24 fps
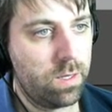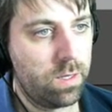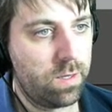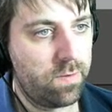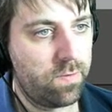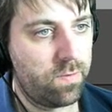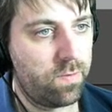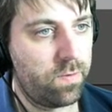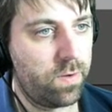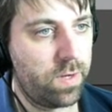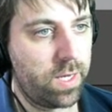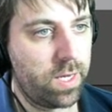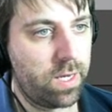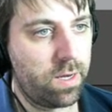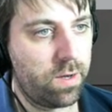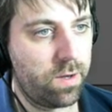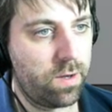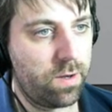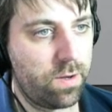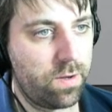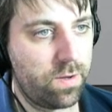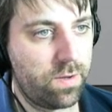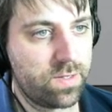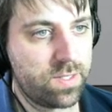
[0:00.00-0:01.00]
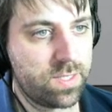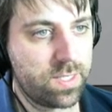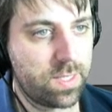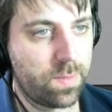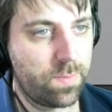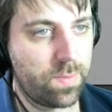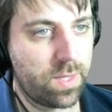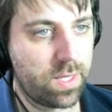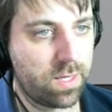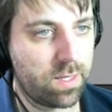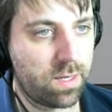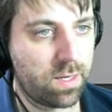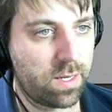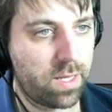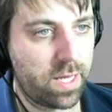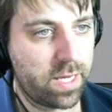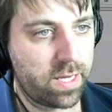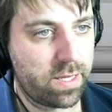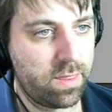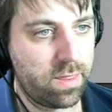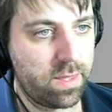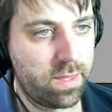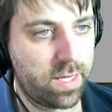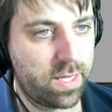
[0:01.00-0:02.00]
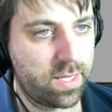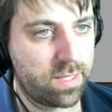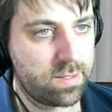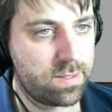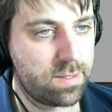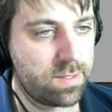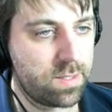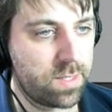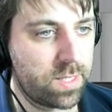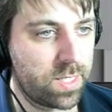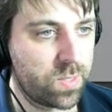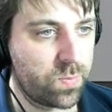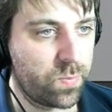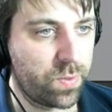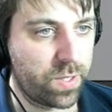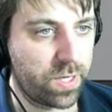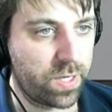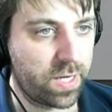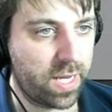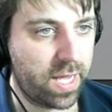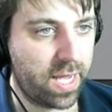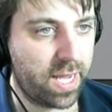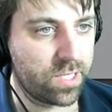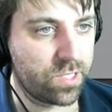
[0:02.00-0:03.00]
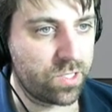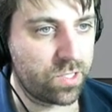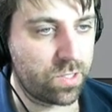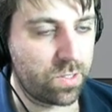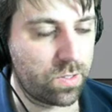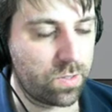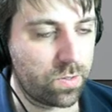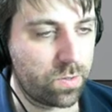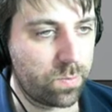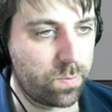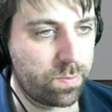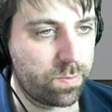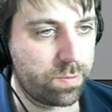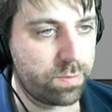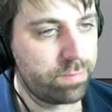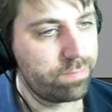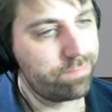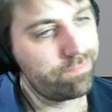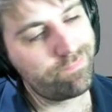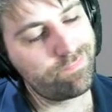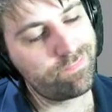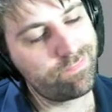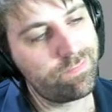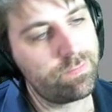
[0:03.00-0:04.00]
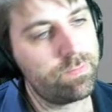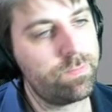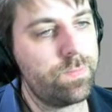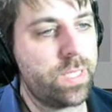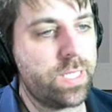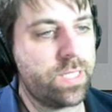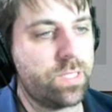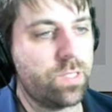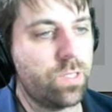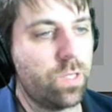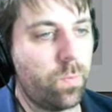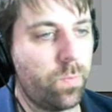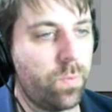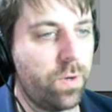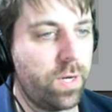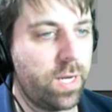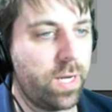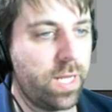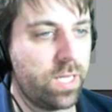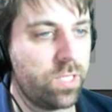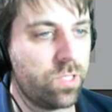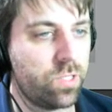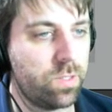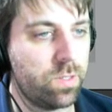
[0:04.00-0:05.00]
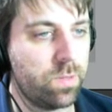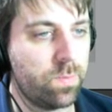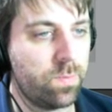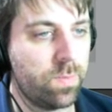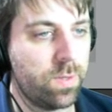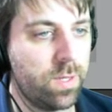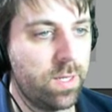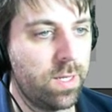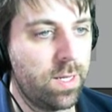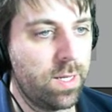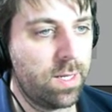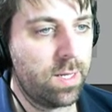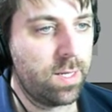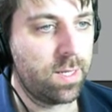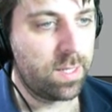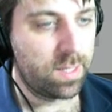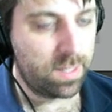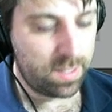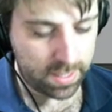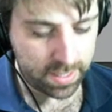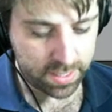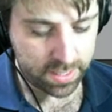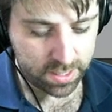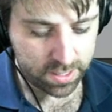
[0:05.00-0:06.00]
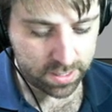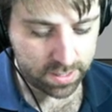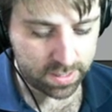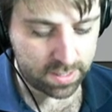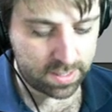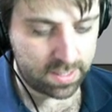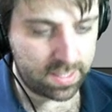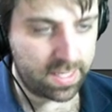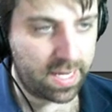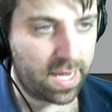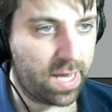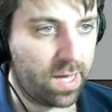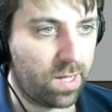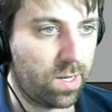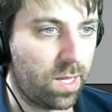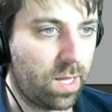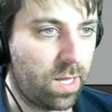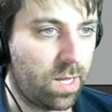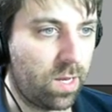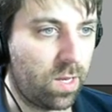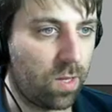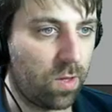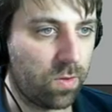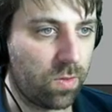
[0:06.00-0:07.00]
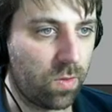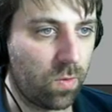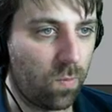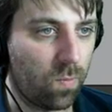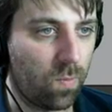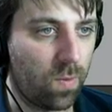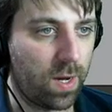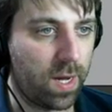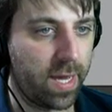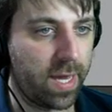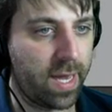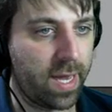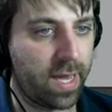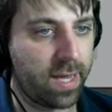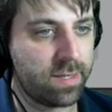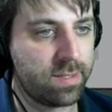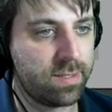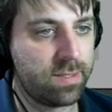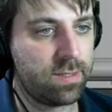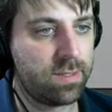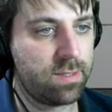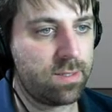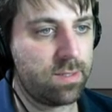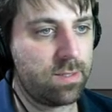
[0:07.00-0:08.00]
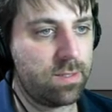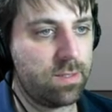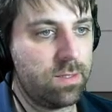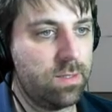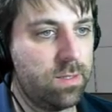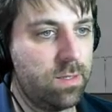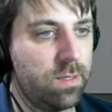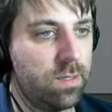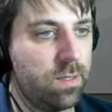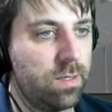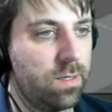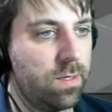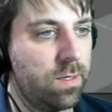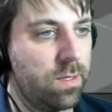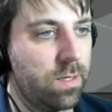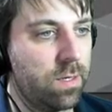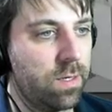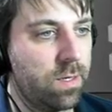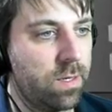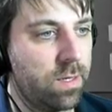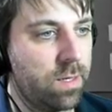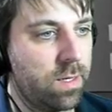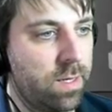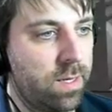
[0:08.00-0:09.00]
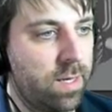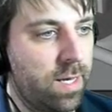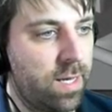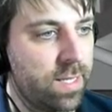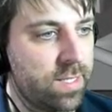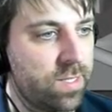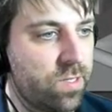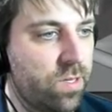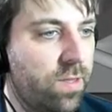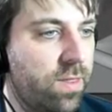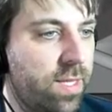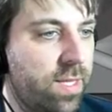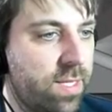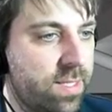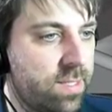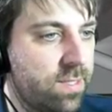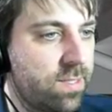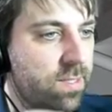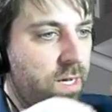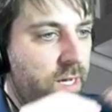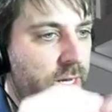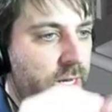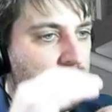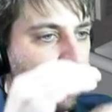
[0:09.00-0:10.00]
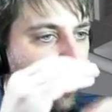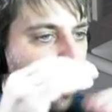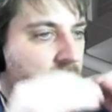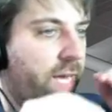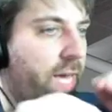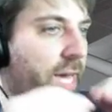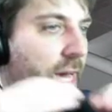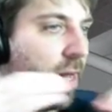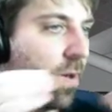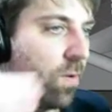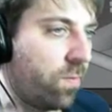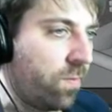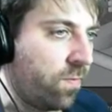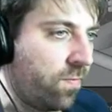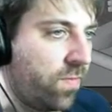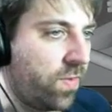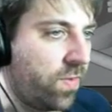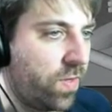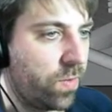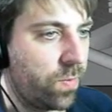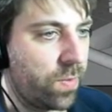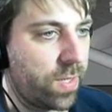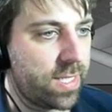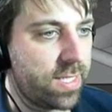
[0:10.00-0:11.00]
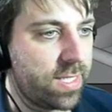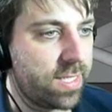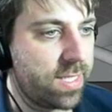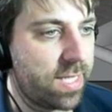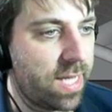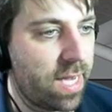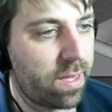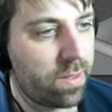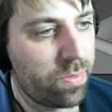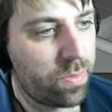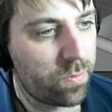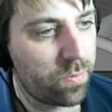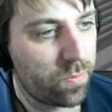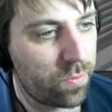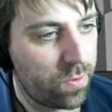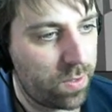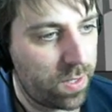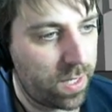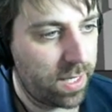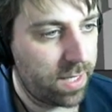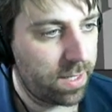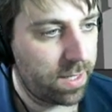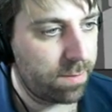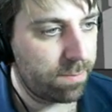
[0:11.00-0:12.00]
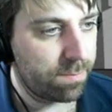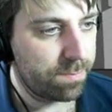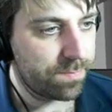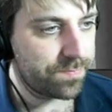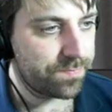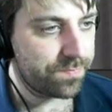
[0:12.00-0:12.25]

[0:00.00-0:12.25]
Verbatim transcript: If we go something like this, let's put an edge loop. Mm, let's not put an edge loop. Let's just scale along the y-axis. And so this is kind of like our viewing deck through here.